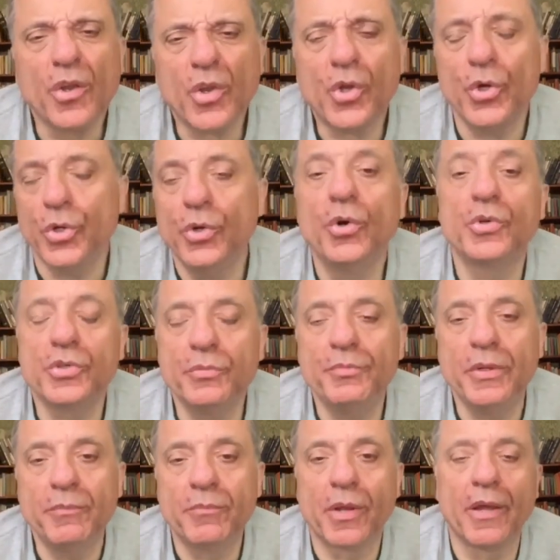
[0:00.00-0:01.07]
could not have
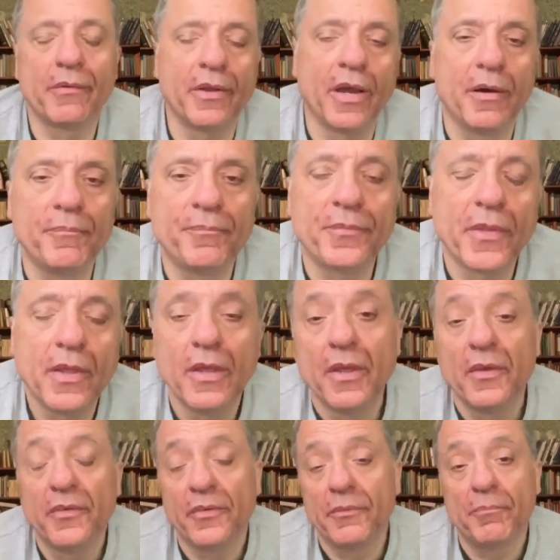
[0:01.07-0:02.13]
been blown up
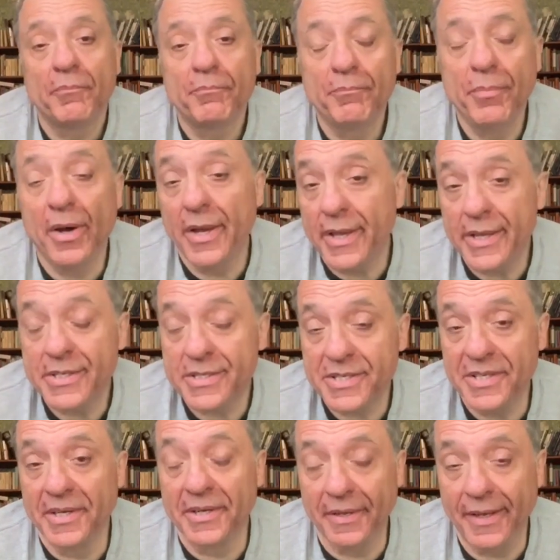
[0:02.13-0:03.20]
by
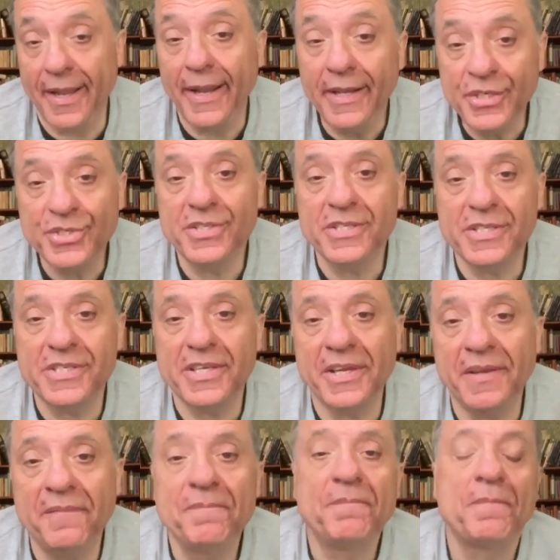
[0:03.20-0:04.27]
external
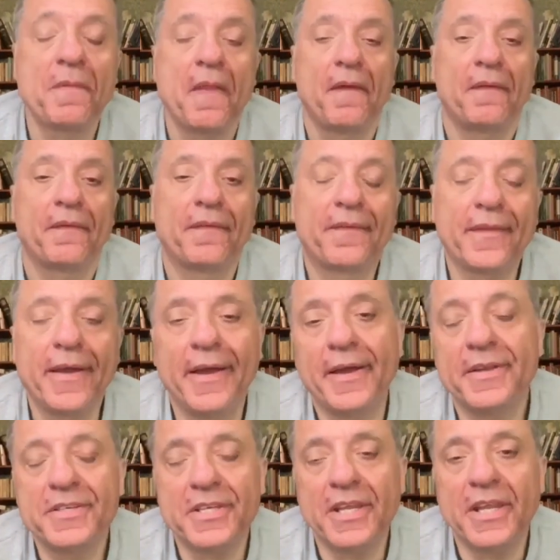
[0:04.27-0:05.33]
agency,
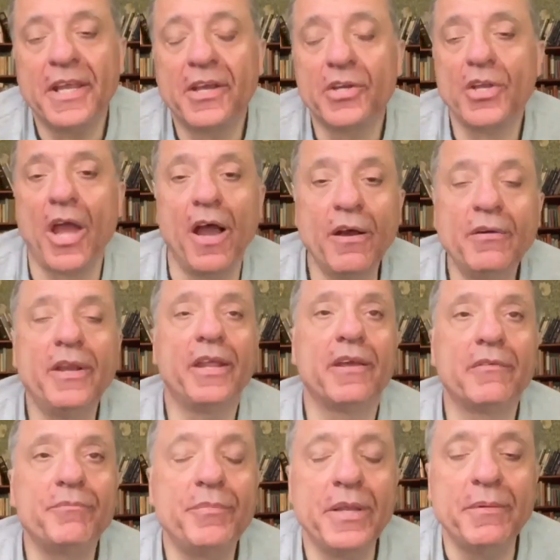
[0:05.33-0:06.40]
that it could only
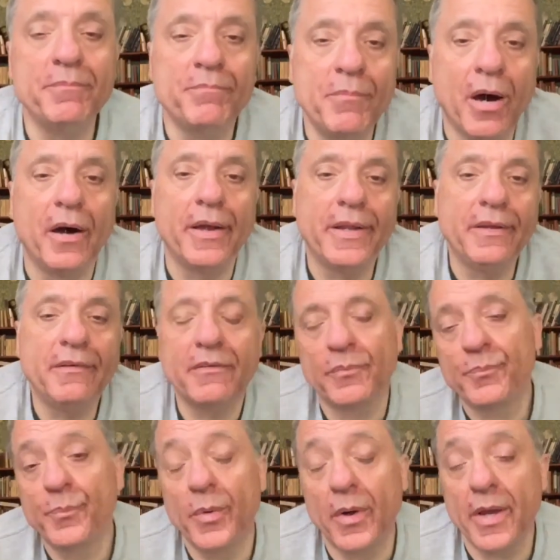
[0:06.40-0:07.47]
have been mined,
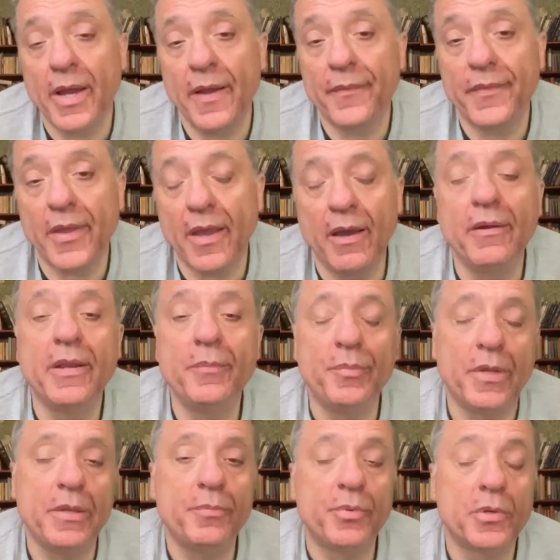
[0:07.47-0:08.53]
and the only
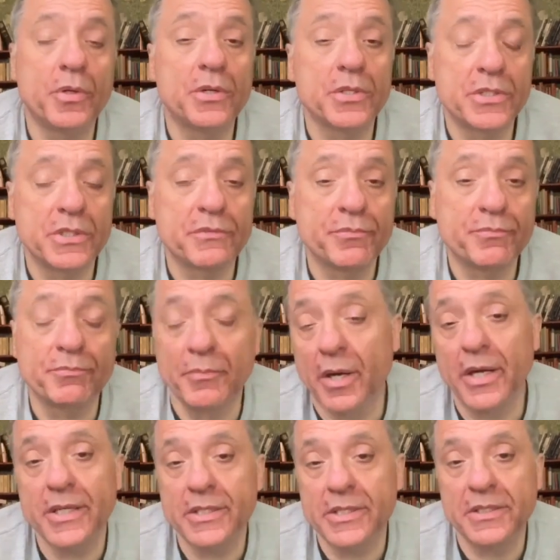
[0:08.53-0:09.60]
people who could have
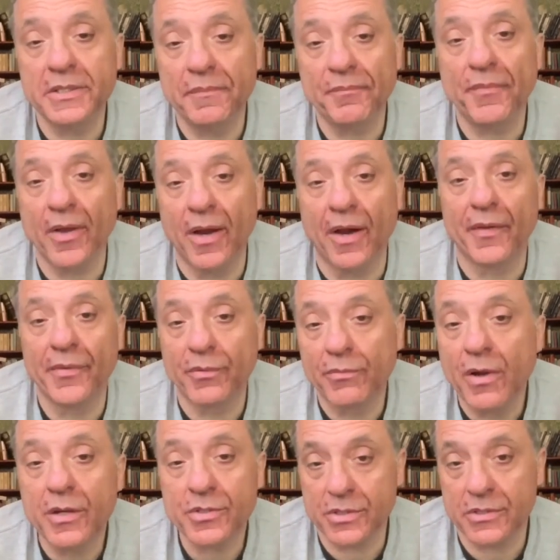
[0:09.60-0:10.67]
mined it are the
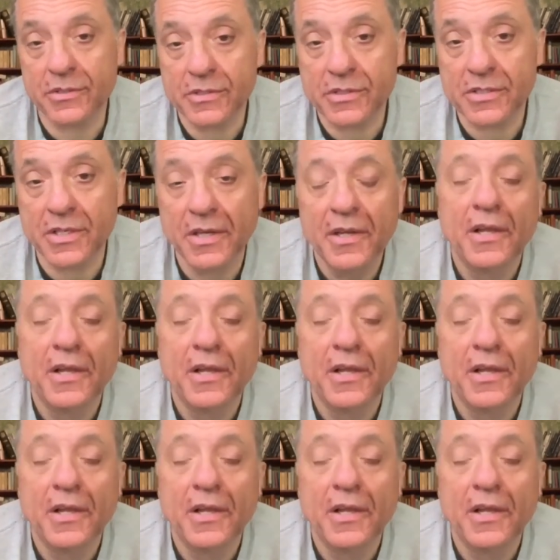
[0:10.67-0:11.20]
Russians.